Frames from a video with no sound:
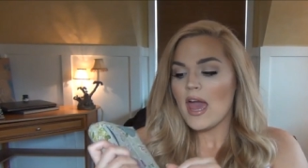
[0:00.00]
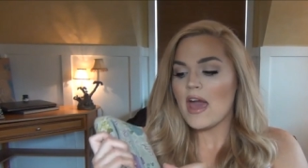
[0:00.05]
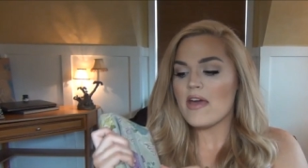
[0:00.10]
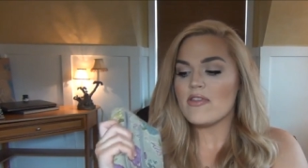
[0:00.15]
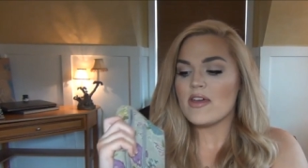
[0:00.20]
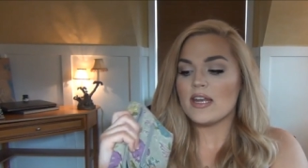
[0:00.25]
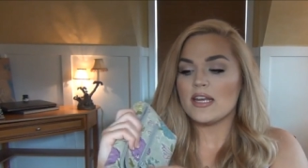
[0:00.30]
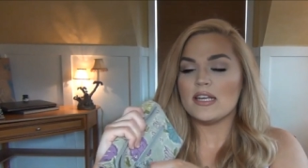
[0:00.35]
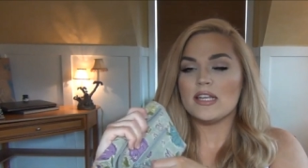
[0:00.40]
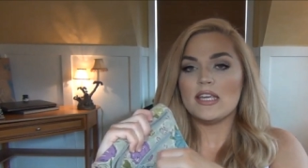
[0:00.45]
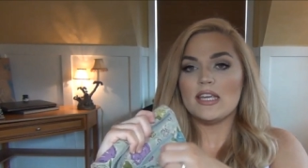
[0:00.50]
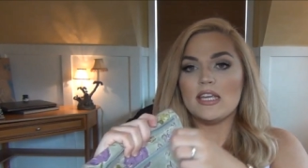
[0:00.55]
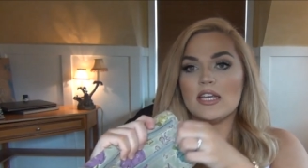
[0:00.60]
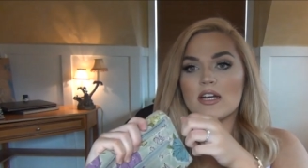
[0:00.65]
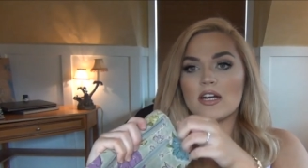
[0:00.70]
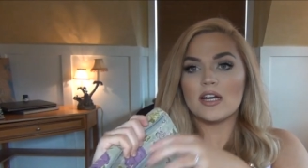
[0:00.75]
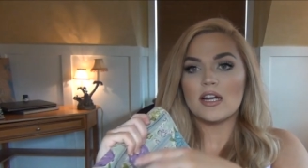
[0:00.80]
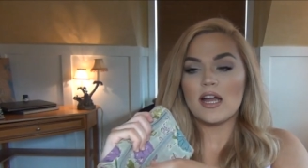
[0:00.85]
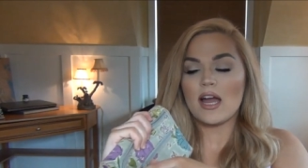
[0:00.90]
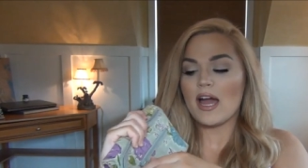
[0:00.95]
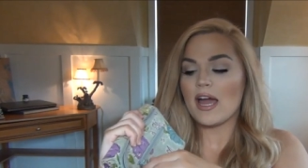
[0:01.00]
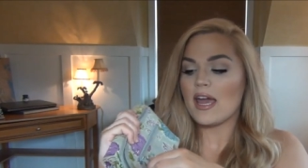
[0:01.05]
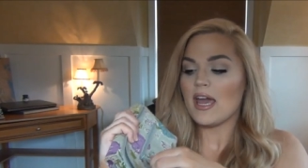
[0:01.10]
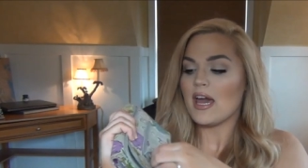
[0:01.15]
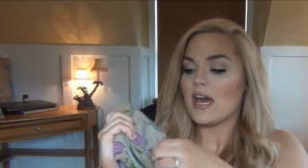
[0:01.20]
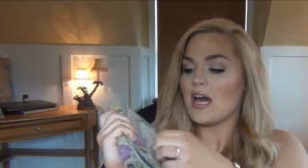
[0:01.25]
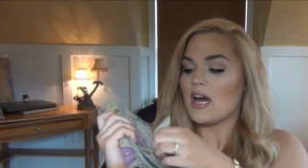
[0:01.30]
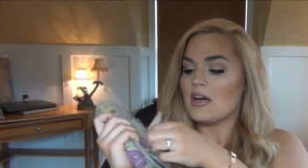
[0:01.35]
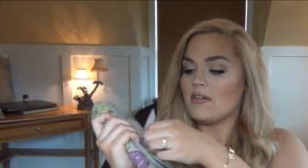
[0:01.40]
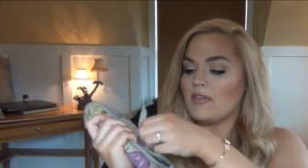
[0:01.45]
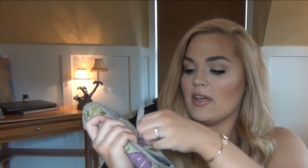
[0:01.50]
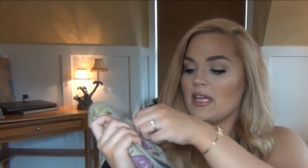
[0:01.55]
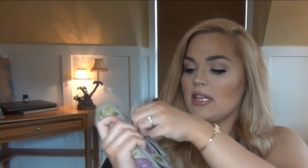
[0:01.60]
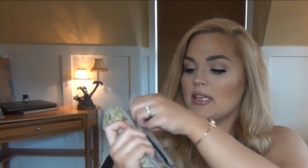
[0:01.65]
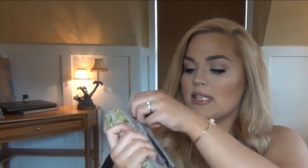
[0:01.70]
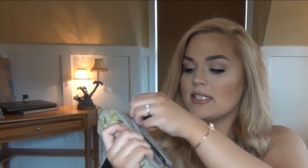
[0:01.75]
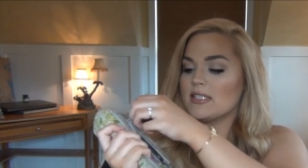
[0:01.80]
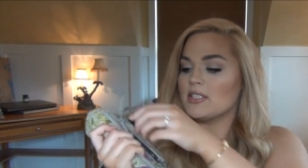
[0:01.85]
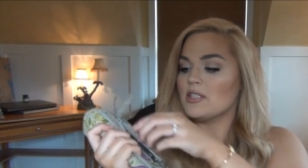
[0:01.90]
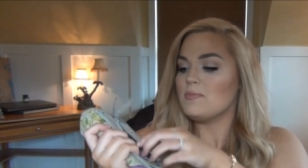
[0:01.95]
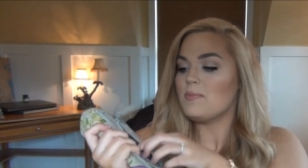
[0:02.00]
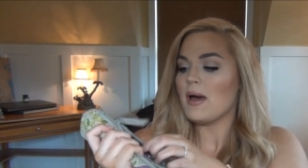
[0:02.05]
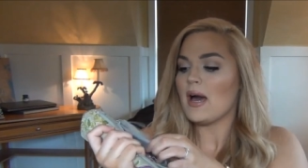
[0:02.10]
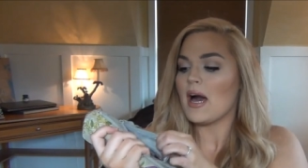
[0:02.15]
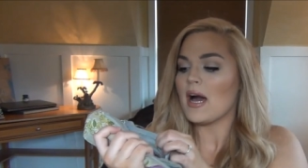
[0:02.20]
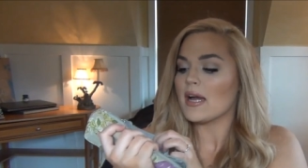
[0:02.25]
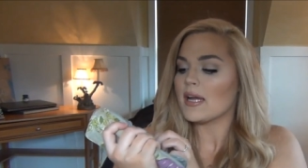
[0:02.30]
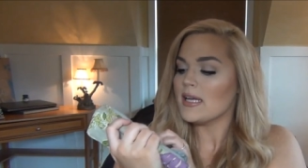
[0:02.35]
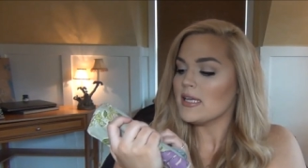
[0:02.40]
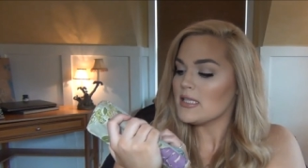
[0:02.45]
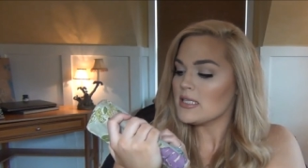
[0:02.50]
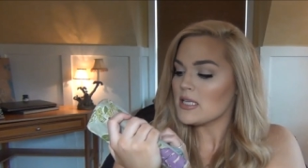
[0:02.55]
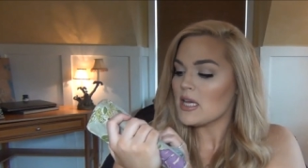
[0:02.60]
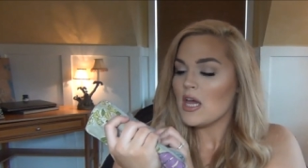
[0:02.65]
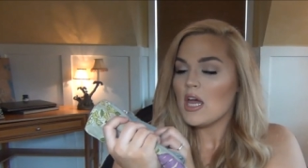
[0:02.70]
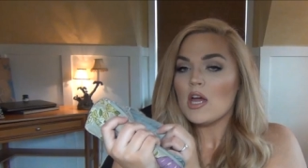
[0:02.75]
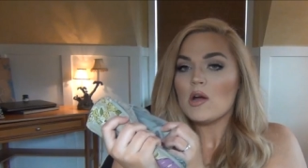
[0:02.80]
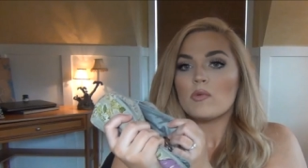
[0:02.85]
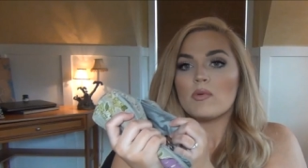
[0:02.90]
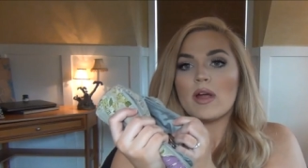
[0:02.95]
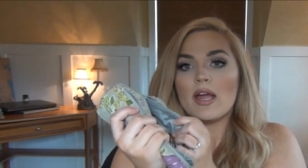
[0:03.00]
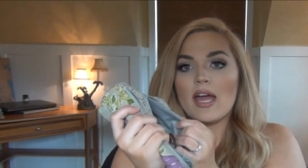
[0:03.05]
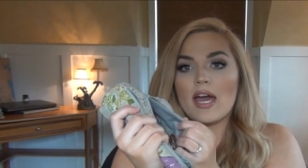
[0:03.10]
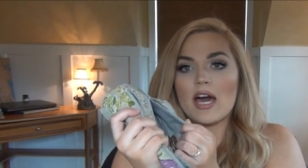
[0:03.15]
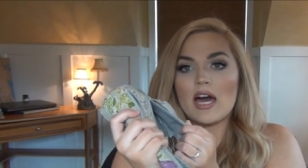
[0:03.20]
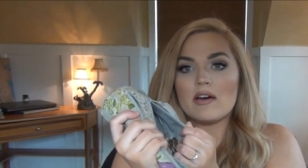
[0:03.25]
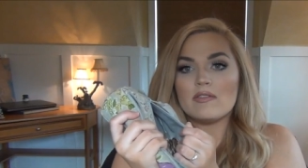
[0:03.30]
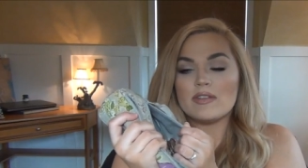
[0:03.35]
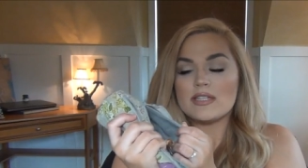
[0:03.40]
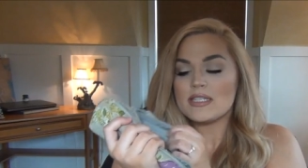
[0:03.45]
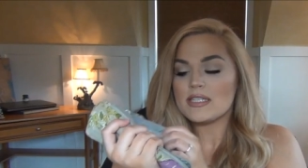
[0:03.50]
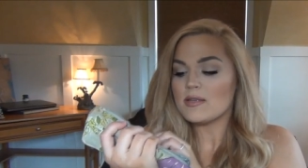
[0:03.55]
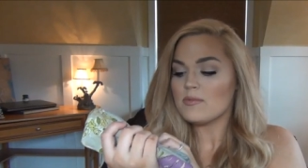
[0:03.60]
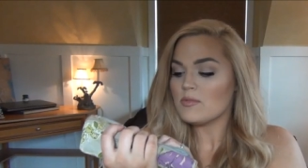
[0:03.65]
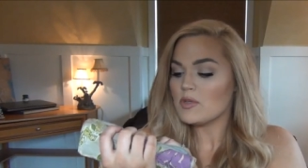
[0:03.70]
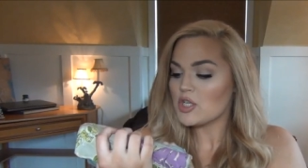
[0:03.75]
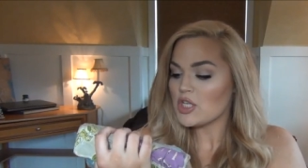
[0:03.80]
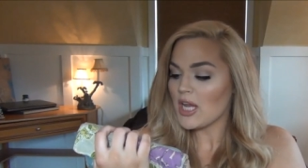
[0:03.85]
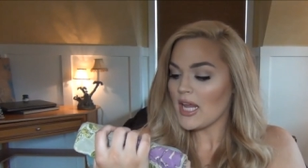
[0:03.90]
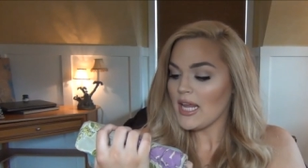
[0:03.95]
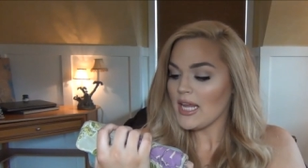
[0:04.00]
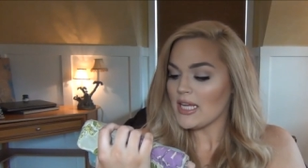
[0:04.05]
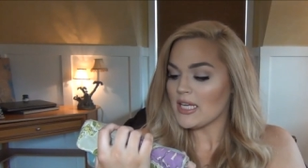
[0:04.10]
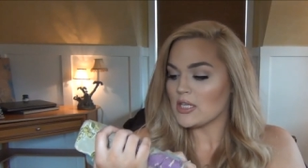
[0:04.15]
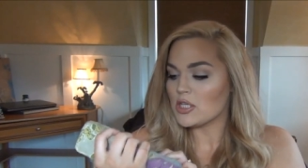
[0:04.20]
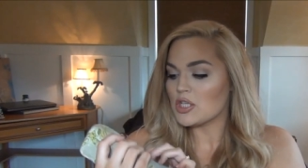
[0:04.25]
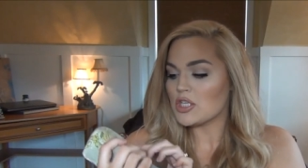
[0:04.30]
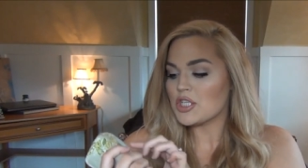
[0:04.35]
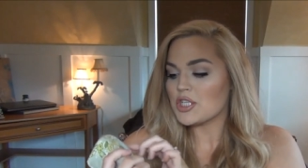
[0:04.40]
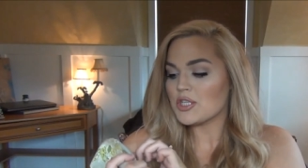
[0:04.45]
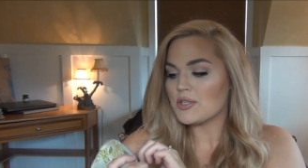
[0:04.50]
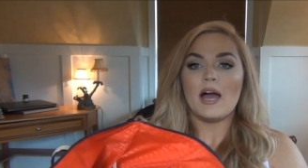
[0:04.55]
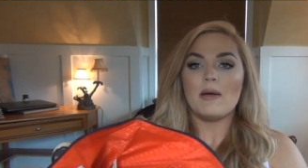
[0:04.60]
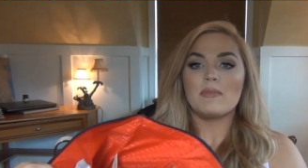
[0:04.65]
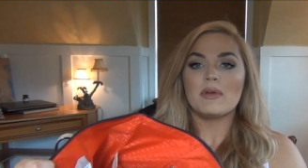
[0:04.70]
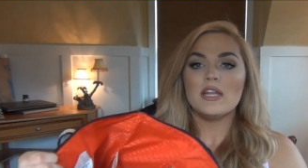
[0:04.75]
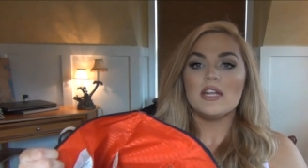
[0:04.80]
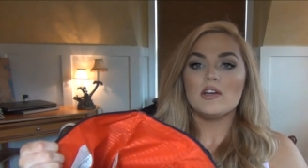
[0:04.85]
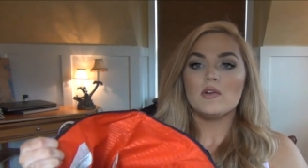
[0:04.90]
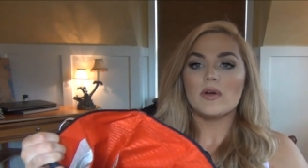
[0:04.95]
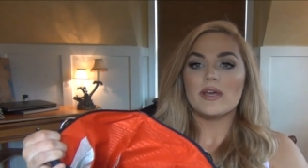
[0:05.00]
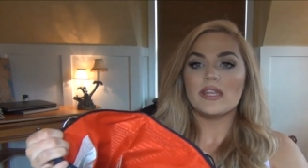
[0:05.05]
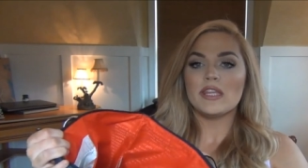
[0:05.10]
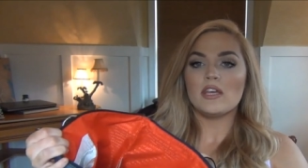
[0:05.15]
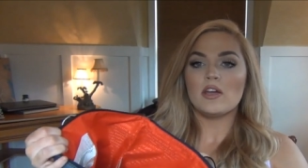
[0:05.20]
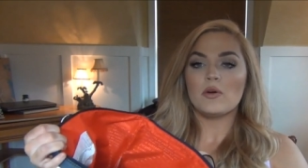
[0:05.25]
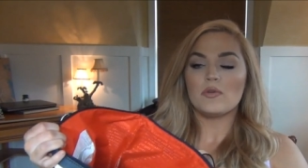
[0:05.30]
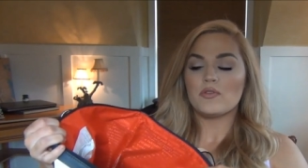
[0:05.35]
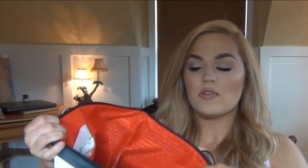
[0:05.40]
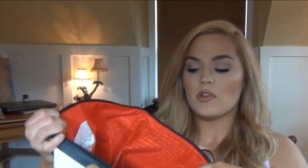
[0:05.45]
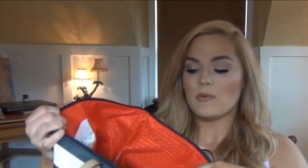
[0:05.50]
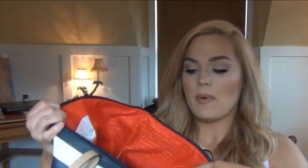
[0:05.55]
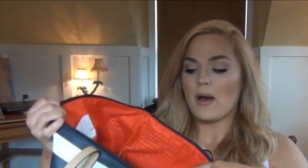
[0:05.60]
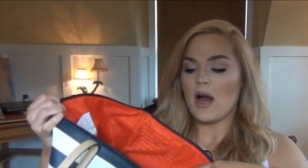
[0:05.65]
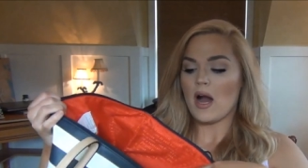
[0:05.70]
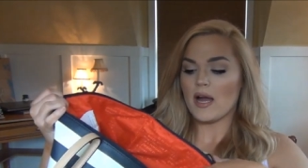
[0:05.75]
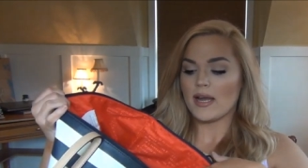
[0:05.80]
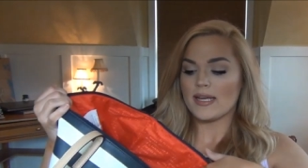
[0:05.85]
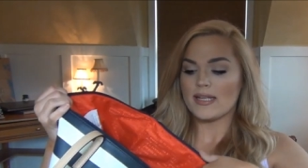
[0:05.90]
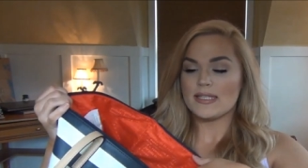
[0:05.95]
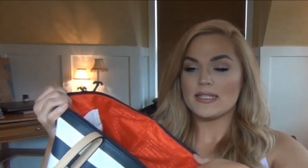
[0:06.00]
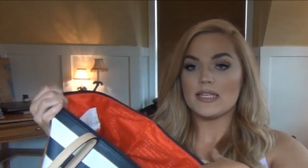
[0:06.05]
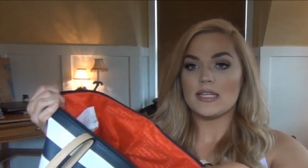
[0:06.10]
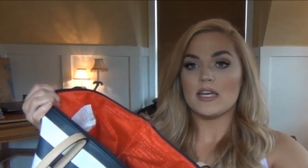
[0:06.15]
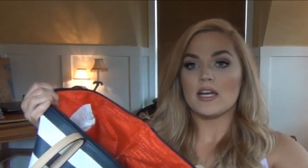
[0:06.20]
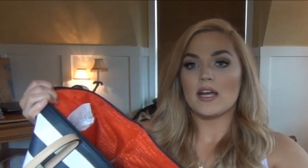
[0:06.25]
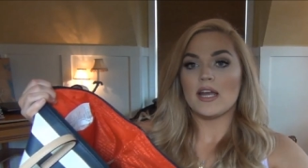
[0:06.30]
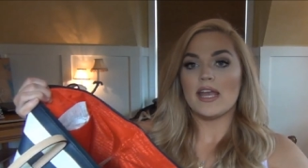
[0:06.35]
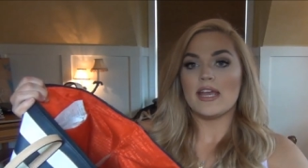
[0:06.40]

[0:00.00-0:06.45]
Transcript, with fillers: And then in here I have a little pocket where I have some change. I'm gonna quickly go through the pockets here.